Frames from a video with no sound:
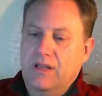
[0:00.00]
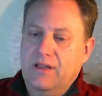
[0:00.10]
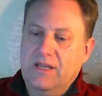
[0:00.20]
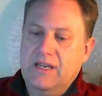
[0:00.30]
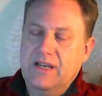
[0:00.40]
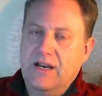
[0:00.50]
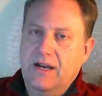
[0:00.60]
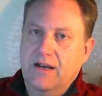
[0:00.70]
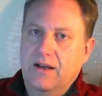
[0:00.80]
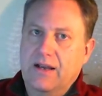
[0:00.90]
the
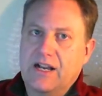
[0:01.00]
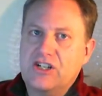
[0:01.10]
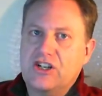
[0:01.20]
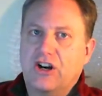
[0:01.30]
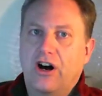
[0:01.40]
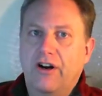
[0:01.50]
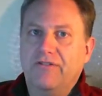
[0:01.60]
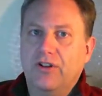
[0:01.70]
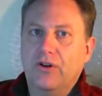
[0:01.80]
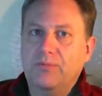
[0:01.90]
extra
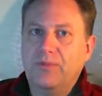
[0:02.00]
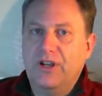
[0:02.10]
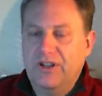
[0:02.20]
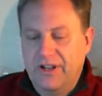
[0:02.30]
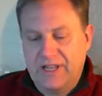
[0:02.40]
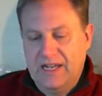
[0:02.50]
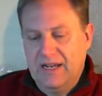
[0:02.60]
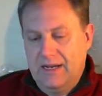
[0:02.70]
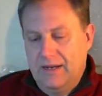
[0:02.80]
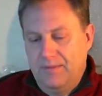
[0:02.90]
envelope,
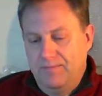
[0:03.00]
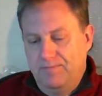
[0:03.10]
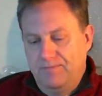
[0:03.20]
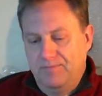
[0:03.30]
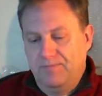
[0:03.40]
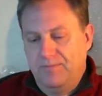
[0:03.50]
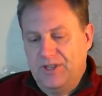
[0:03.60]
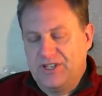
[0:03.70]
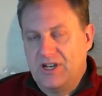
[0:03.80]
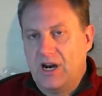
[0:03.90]

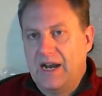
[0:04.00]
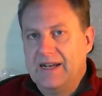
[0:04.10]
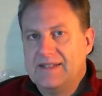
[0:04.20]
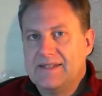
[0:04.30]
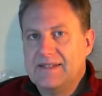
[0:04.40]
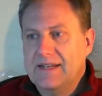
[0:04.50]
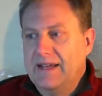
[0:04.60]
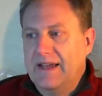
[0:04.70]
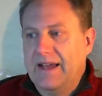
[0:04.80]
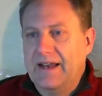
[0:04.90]
the sides,
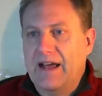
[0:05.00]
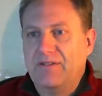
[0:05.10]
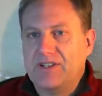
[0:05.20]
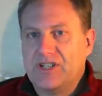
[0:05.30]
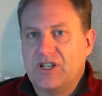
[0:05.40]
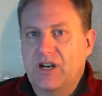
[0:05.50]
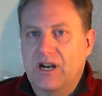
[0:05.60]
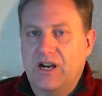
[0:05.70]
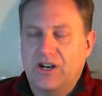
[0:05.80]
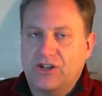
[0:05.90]
and have
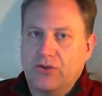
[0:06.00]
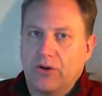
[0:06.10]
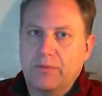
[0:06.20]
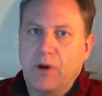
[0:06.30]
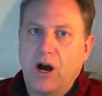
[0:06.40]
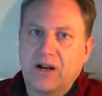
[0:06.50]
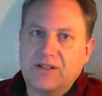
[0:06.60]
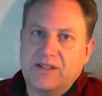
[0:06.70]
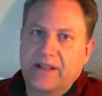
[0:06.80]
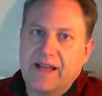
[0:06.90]
a shorter
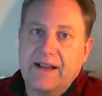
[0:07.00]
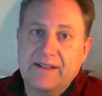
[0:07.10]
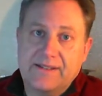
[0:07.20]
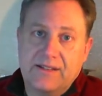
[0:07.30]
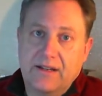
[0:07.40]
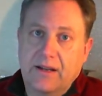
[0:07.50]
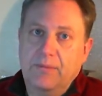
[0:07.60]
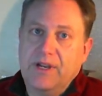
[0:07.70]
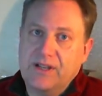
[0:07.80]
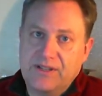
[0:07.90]
box. And that can,
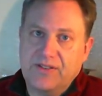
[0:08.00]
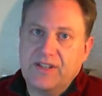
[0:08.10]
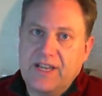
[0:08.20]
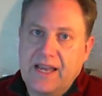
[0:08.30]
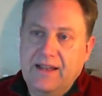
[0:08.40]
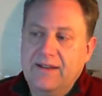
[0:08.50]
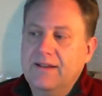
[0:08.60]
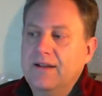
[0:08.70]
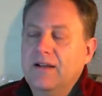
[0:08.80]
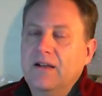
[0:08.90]
and because again,
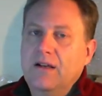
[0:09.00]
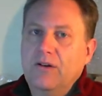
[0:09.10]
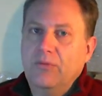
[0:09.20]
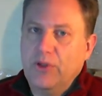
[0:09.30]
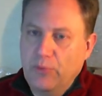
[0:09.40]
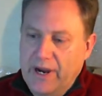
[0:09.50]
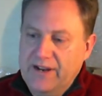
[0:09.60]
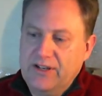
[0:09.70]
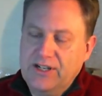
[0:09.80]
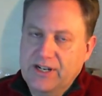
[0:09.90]
with
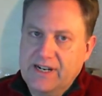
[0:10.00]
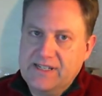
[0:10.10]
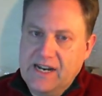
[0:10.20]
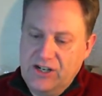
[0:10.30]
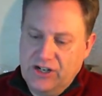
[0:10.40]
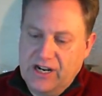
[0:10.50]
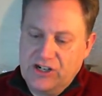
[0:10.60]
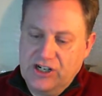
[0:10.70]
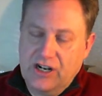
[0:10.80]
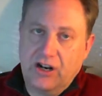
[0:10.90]
weight, in the United States, you can
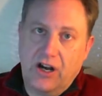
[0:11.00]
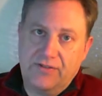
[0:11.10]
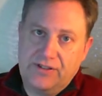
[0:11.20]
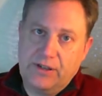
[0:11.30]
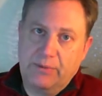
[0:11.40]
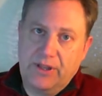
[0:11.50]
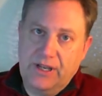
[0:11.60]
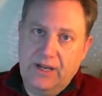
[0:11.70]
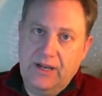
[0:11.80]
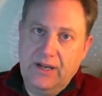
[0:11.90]
actually cut off some of
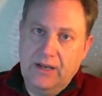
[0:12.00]
the